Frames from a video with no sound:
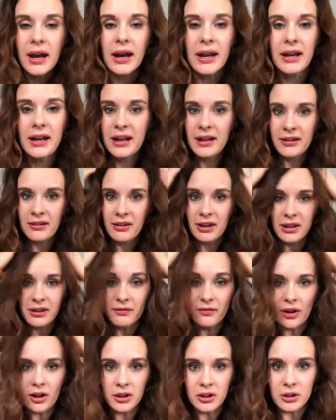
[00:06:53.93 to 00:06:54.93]
I kind of like
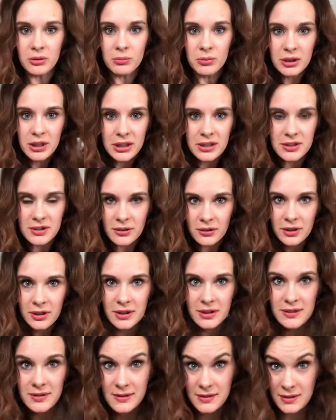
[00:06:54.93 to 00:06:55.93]
volume when I do
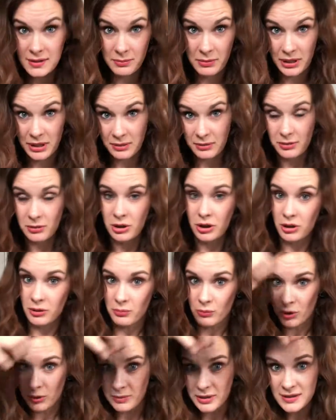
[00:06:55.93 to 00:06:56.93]
this to make it look
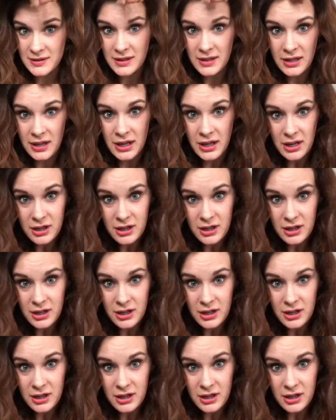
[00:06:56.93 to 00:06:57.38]
more messy.